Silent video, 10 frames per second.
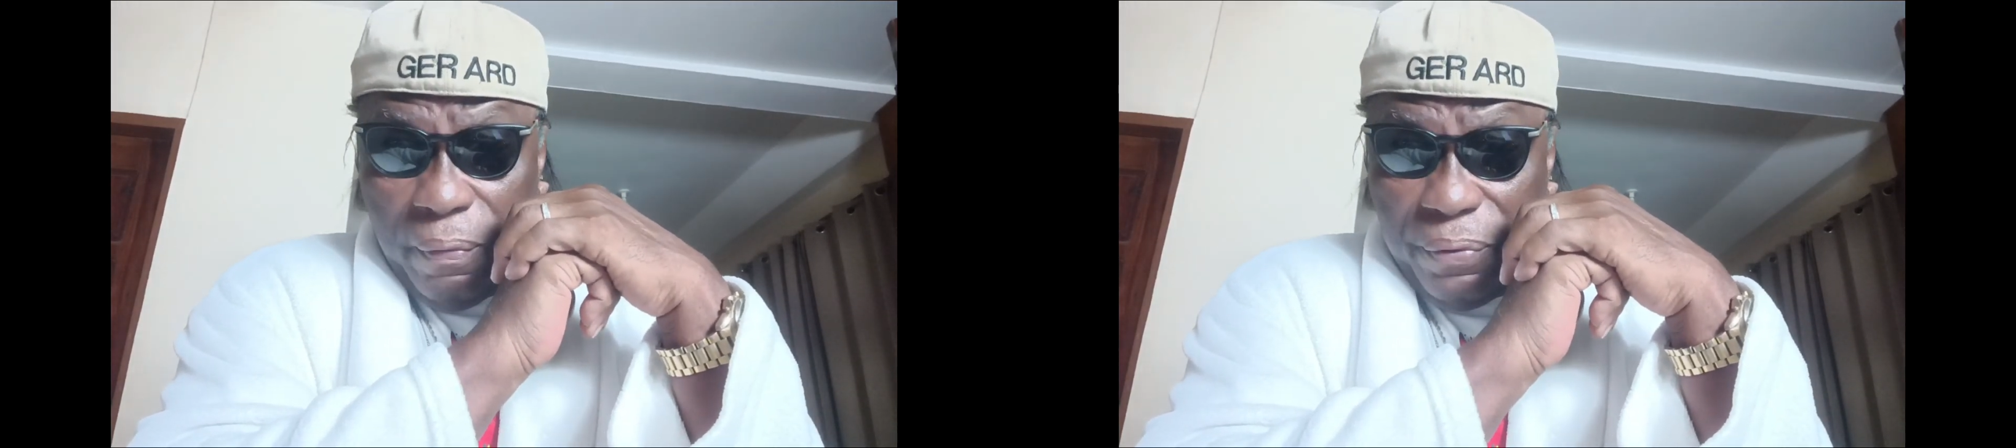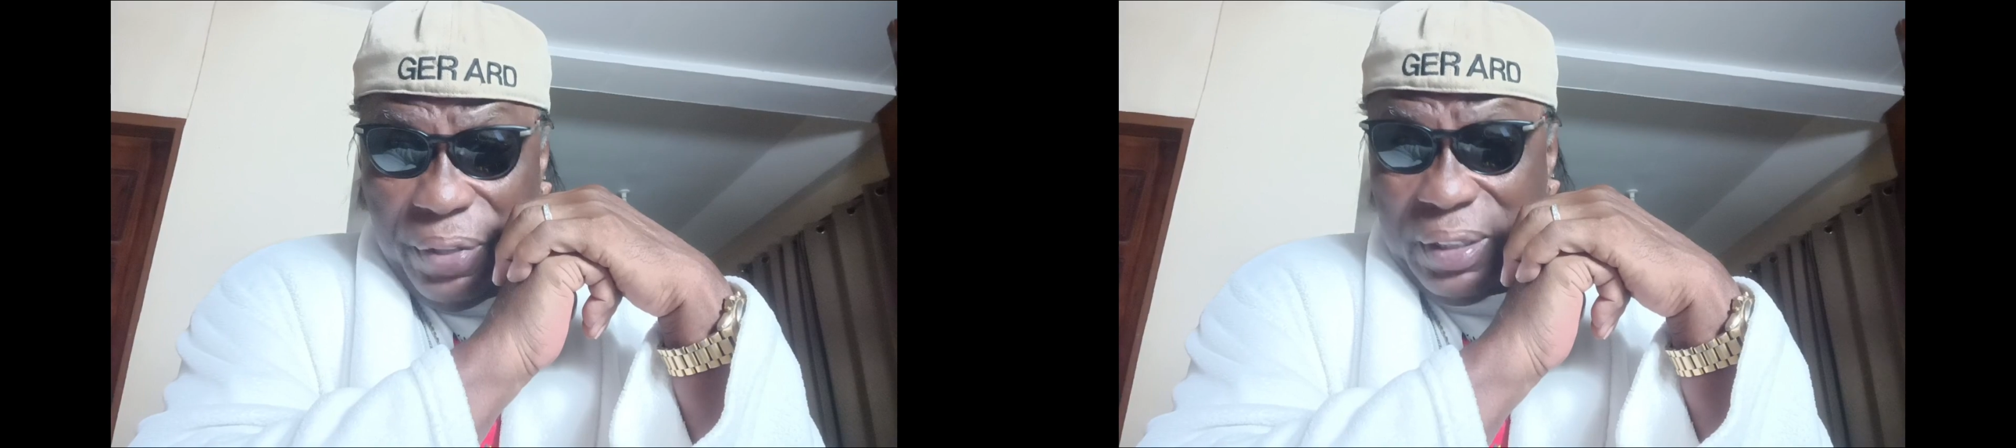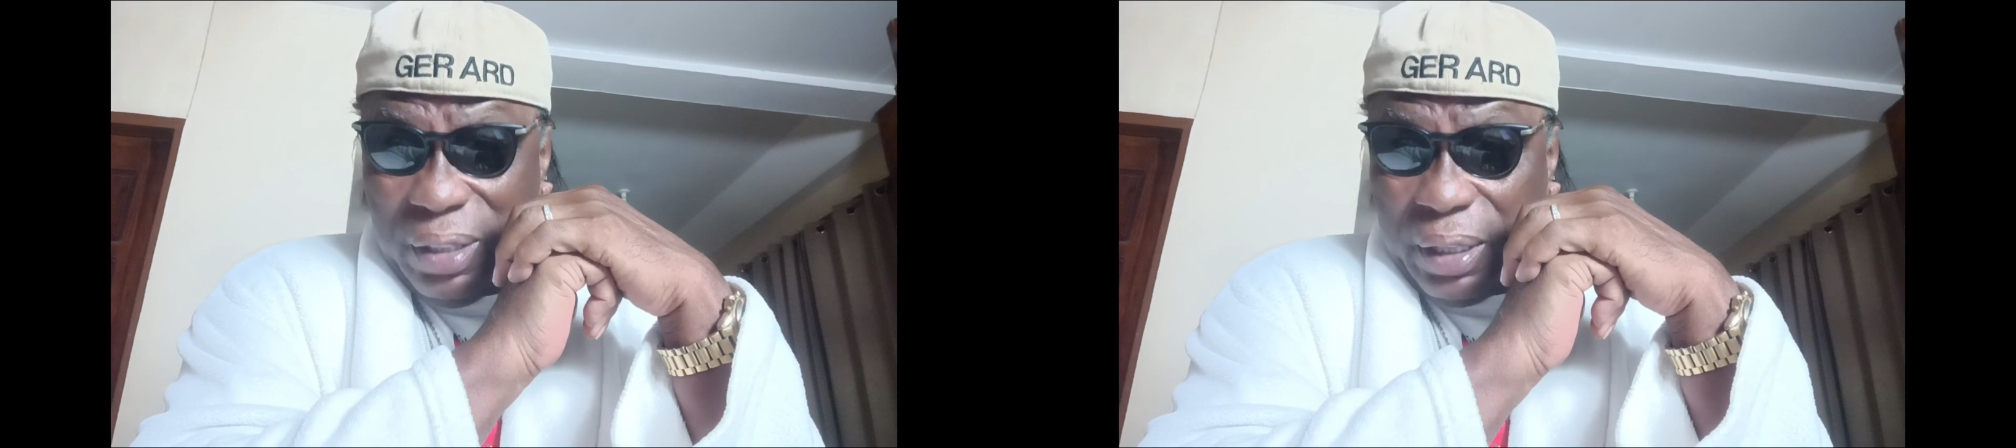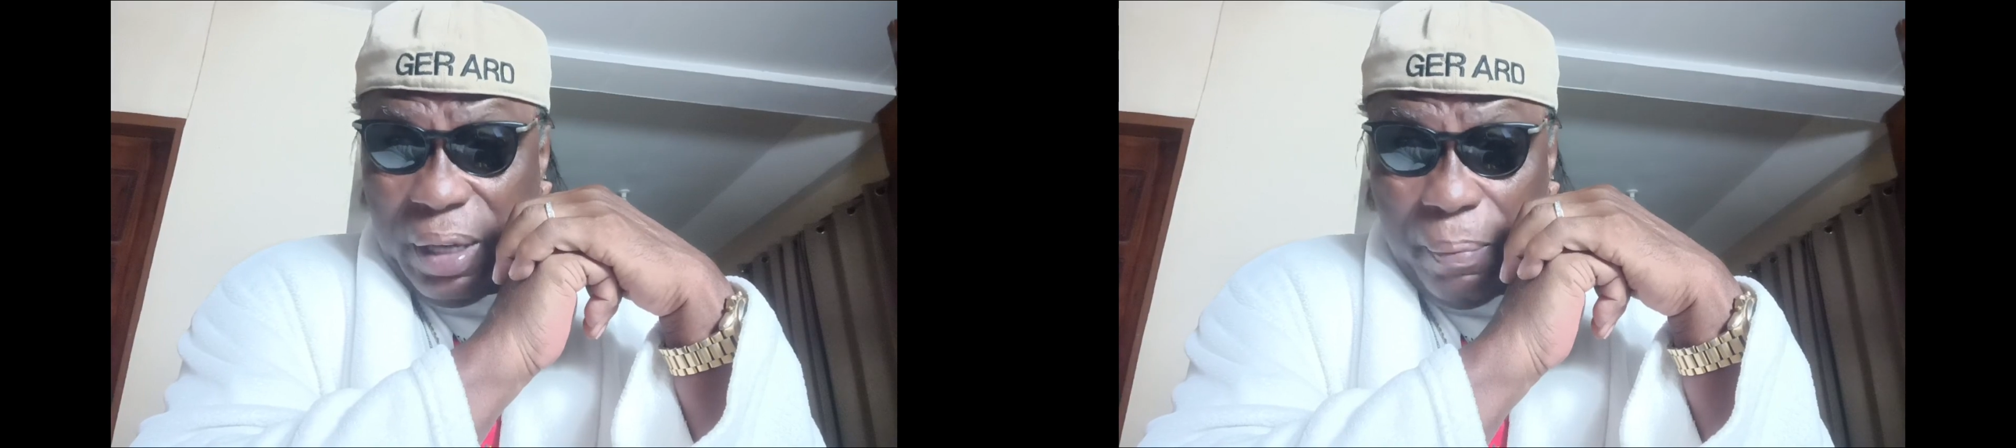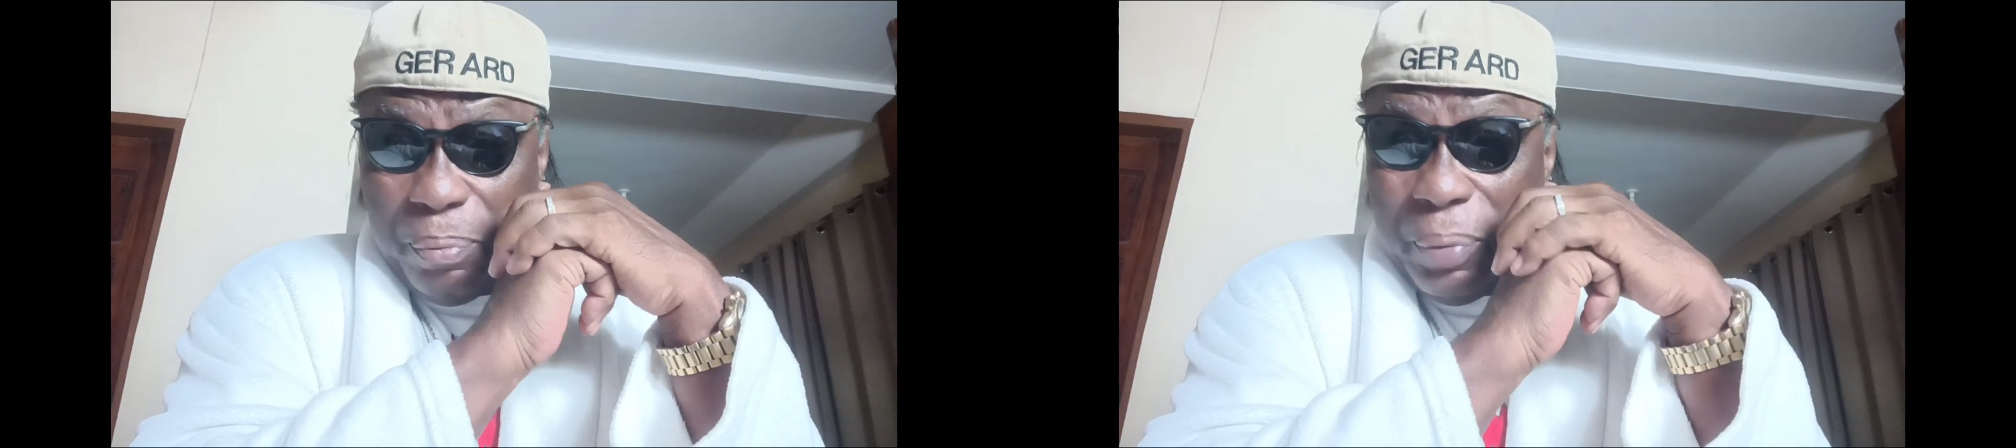feel like
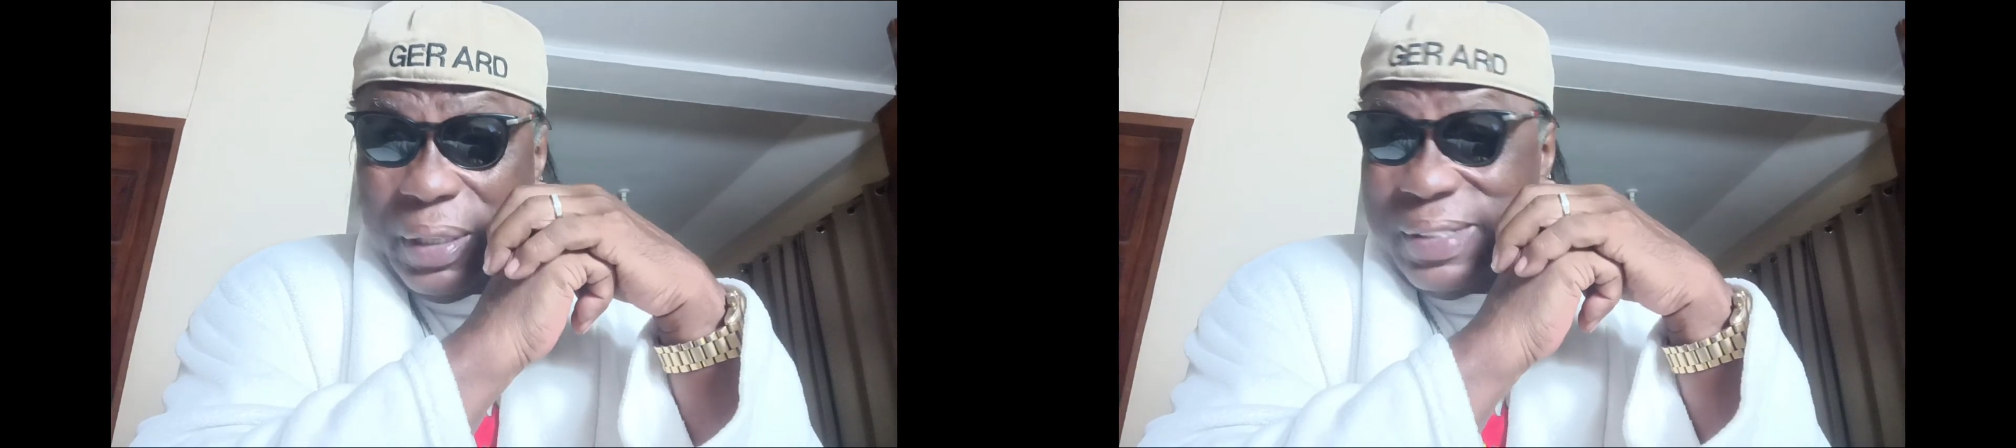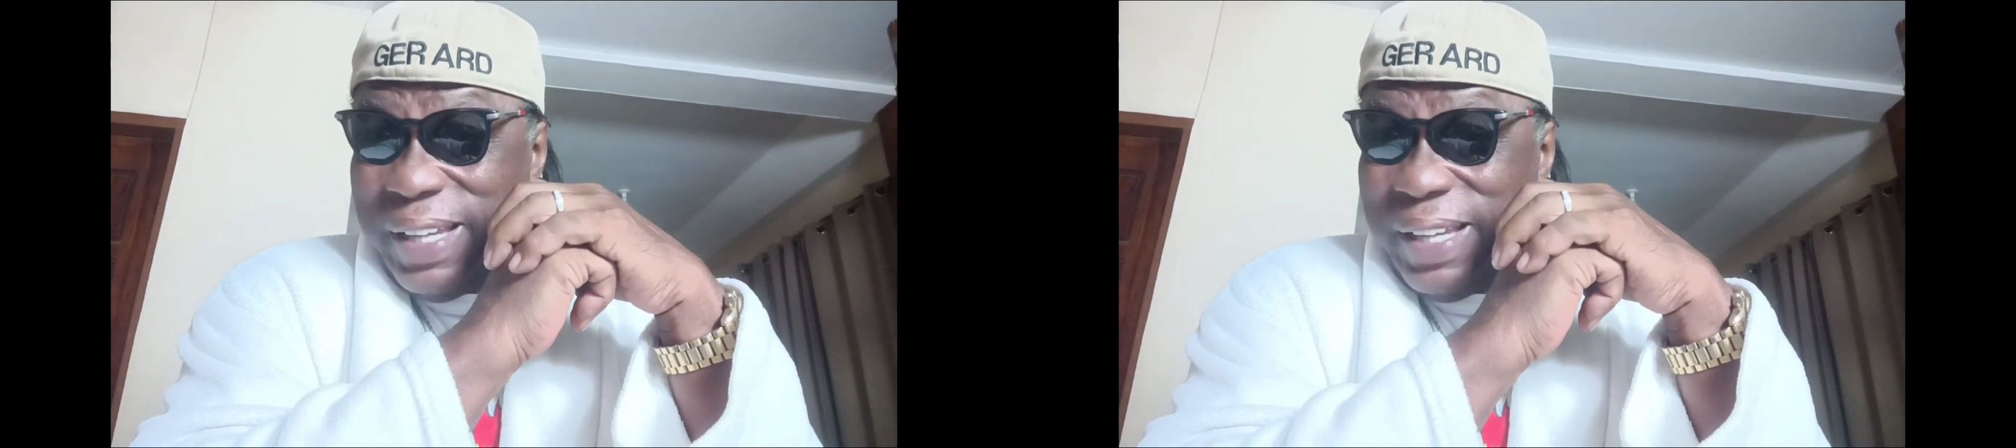I'm being